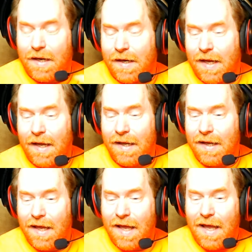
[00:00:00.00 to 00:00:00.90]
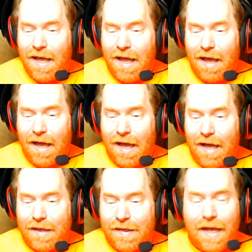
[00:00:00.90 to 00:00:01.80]
Okay,
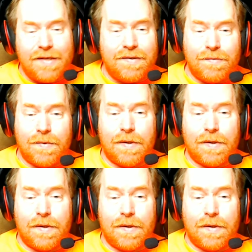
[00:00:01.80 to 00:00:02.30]
last